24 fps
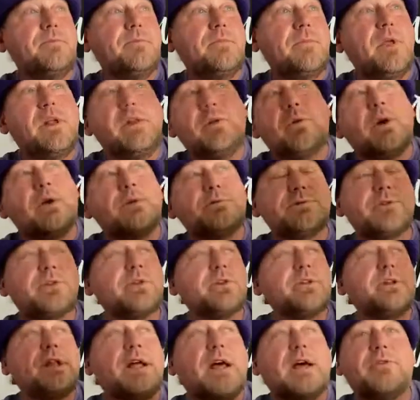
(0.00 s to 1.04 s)
anyway, I was
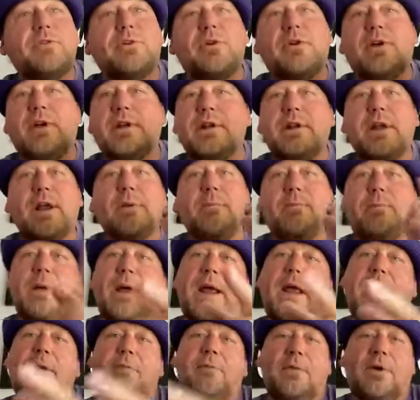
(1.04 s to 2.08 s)
looking down there, and damn,
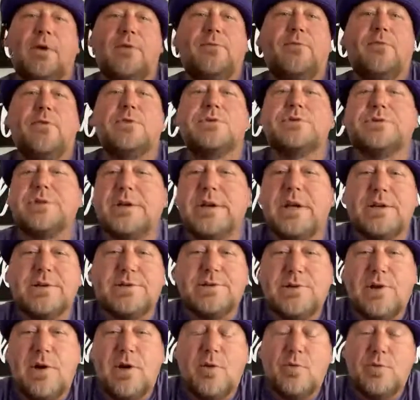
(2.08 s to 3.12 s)
bam! first thing I
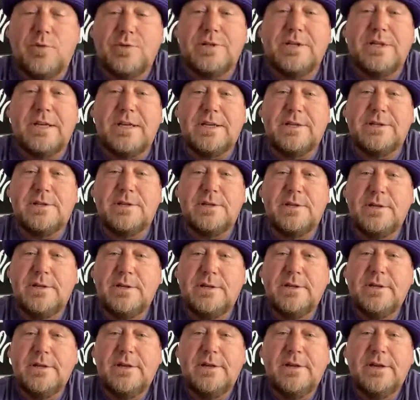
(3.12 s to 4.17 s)
saw was this.
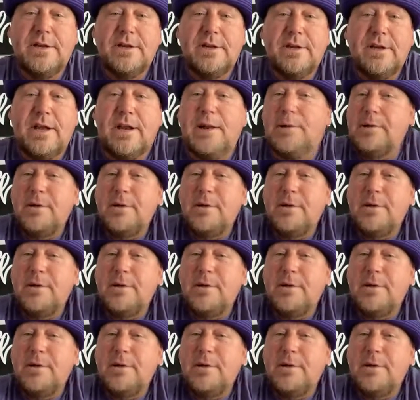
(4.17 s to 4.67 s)
Mm-hmm.